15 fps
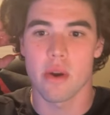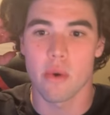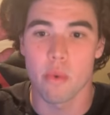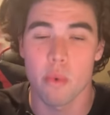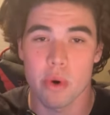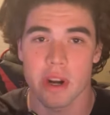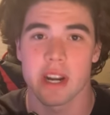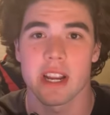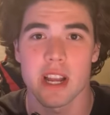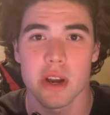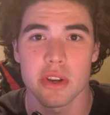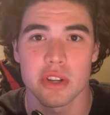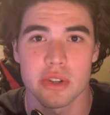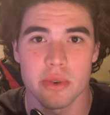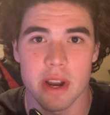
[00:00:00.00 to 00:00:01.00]
we're gonna go
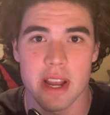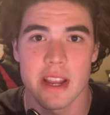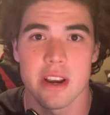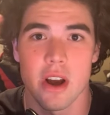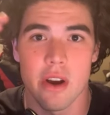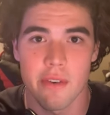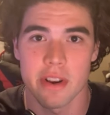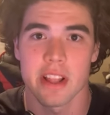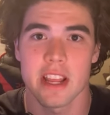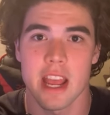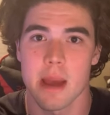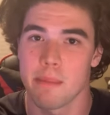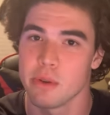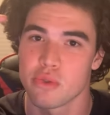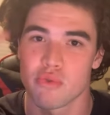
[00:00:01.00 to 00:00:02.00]
straight over to the
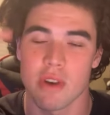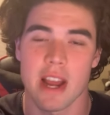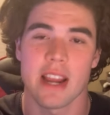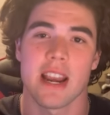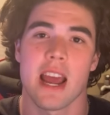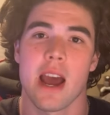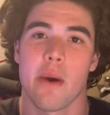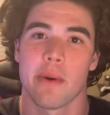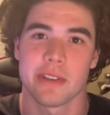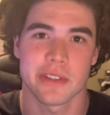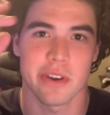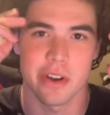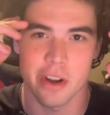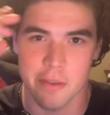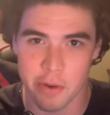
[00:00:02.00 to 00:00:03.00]
campus right now and
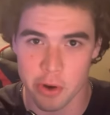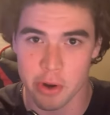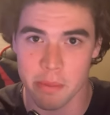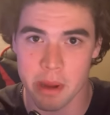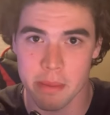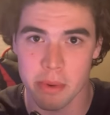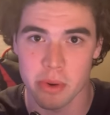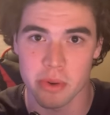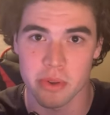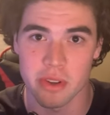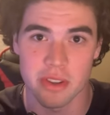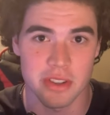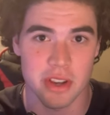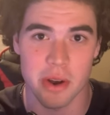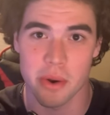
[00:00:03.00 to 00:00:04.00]
start interviewing people.
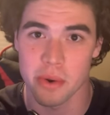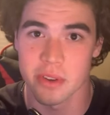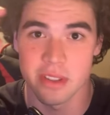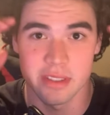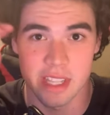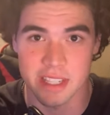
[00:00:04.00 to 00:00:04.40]
So let's